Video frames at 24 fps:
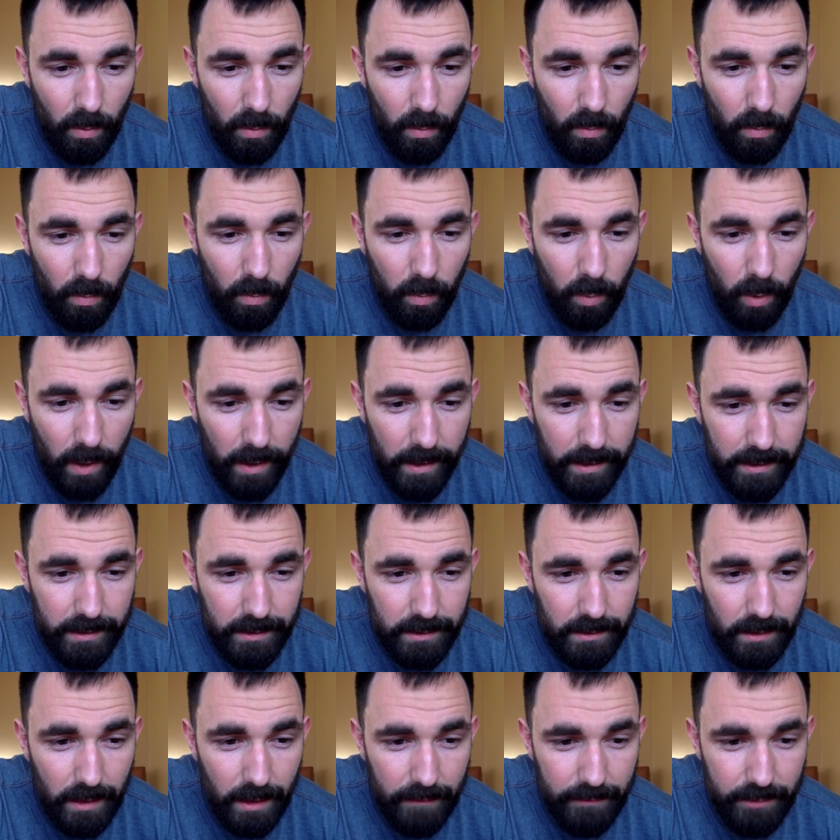
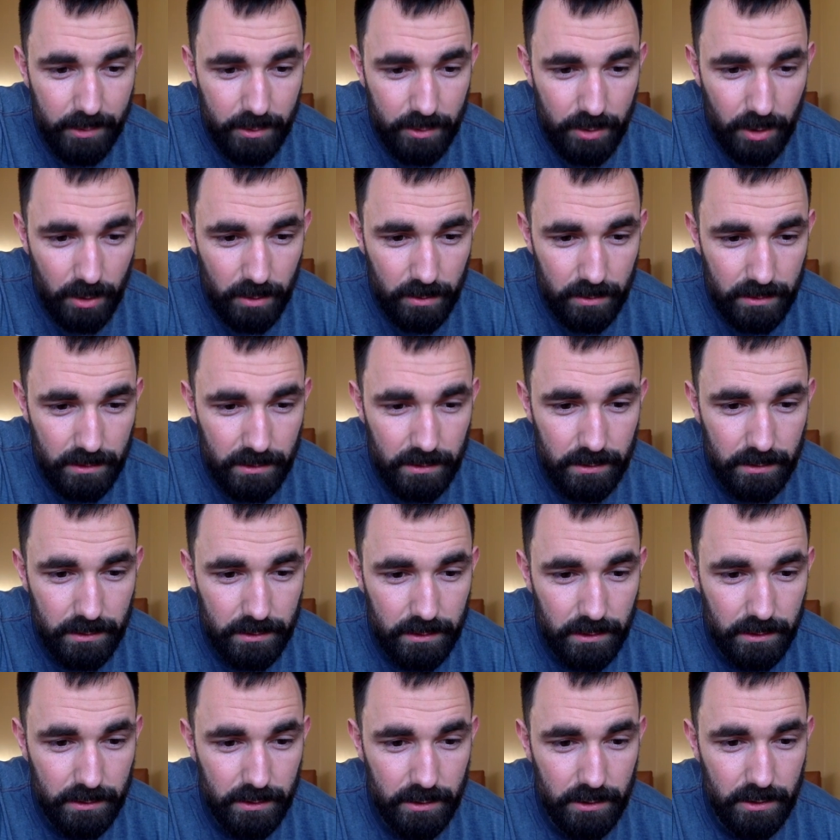why have you chosen
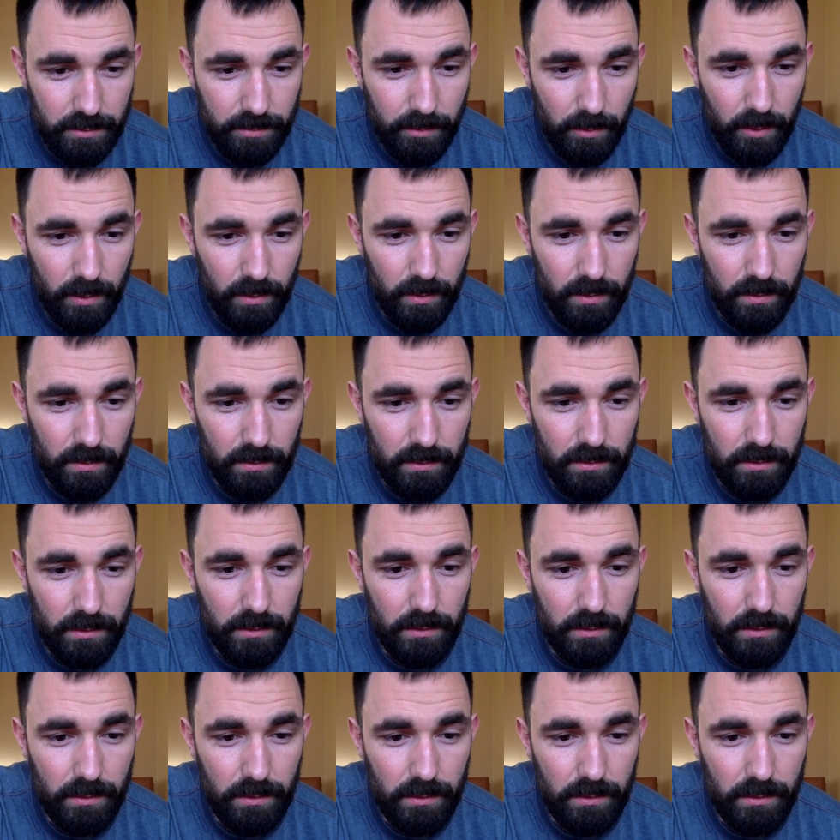such a small?